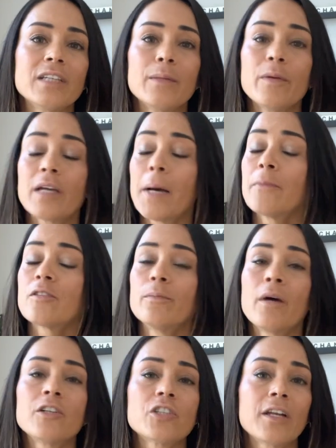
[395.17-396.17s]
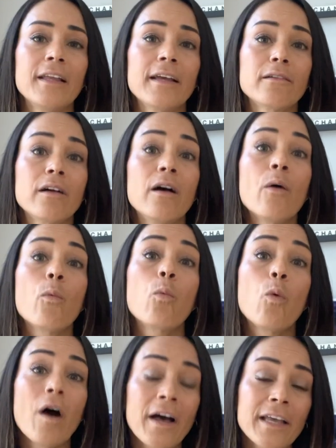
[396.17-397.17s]
it becomes much clearer
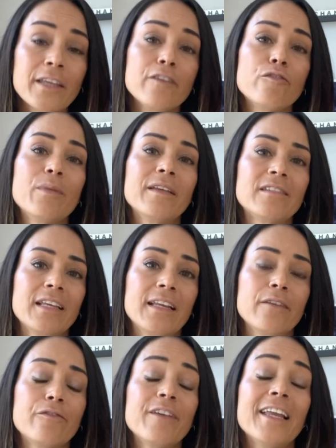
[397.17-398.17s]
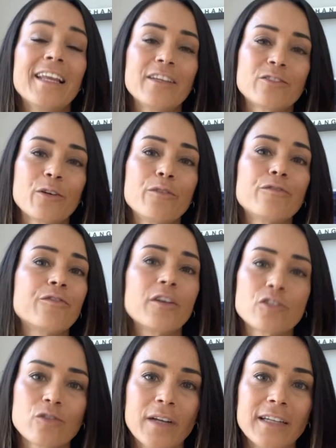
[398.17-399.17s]
why you've been feeling so
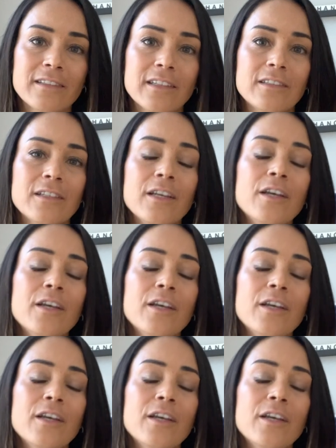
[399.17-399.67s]
frustrated.